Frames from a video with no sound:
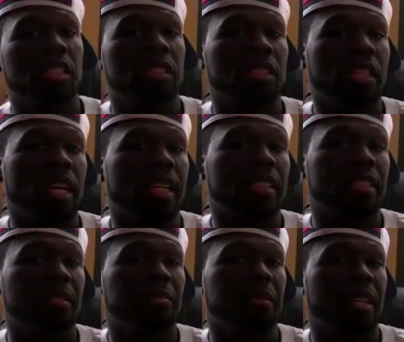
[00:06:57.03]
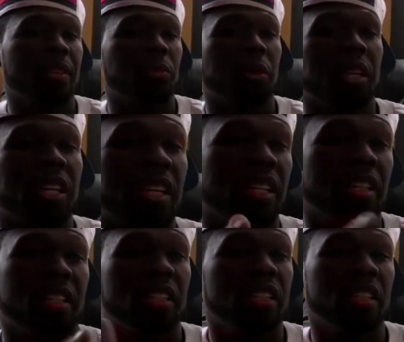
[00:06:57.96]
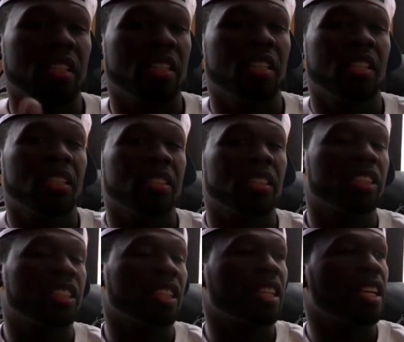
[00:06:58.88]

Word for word: is she asked him like where this shit